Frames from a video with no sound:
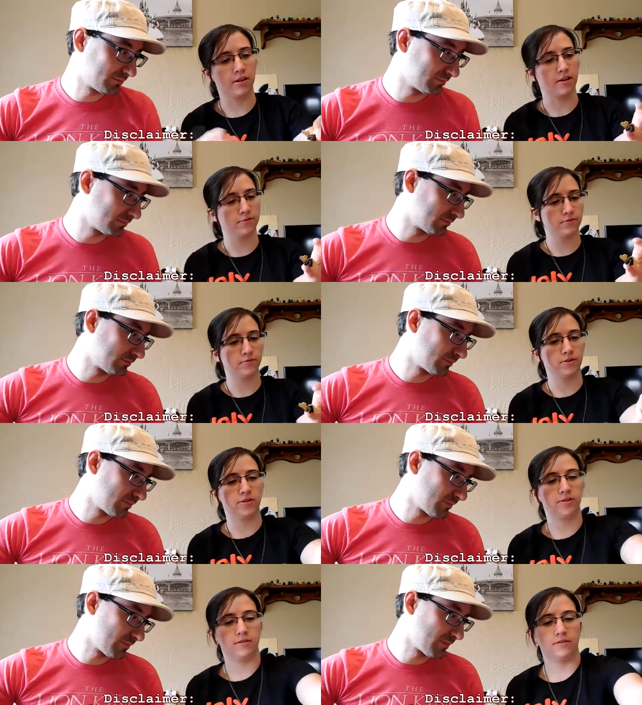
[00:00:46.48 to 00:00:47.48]
Speaker 1: have, which...
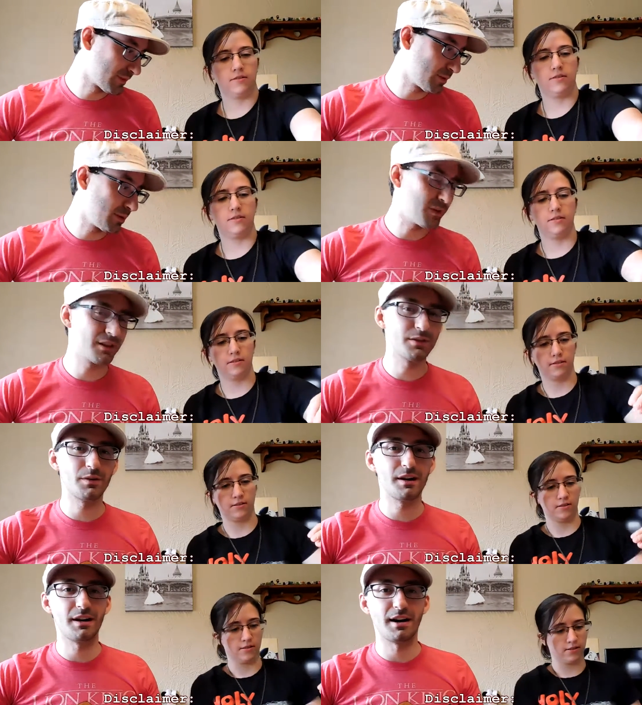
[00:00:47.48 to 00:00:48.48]
Speaker 2: We want to do
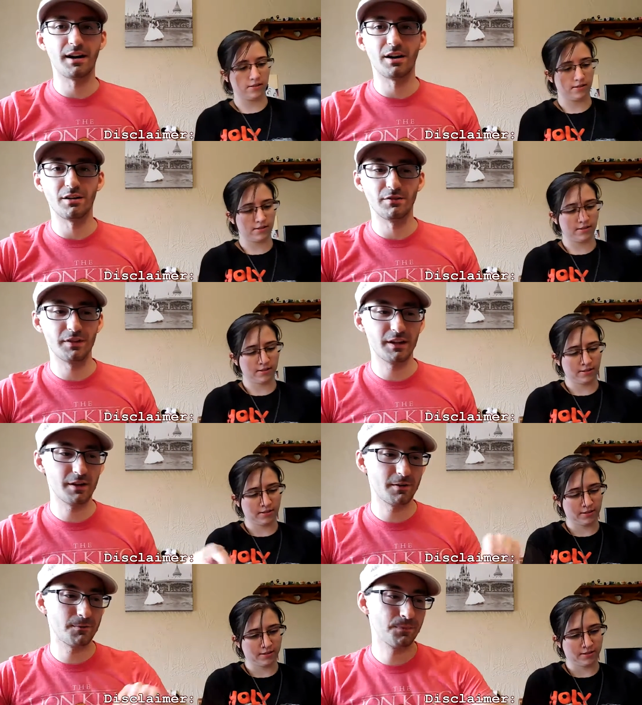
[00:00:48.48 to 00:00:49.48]
a, a haul
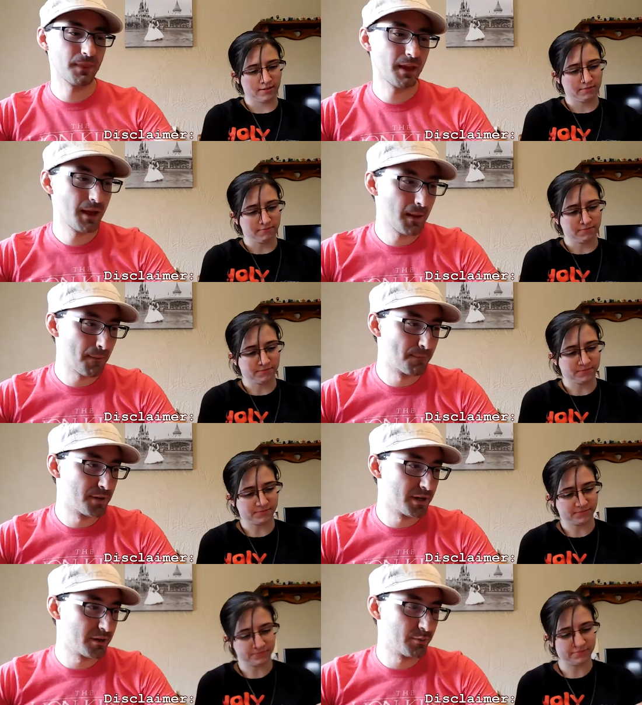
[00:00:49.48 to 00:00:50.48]
video,
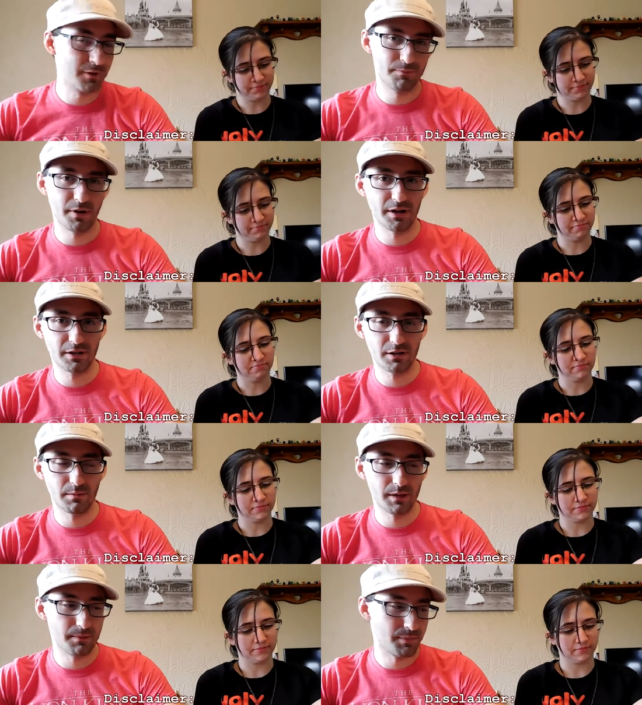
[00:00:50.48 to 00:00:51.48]
but we've bought so
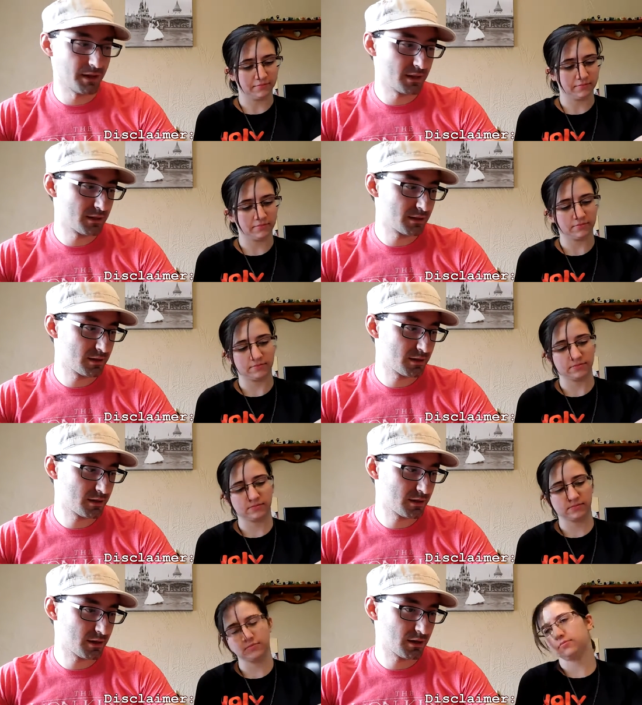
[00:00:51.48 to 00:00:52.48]
many pins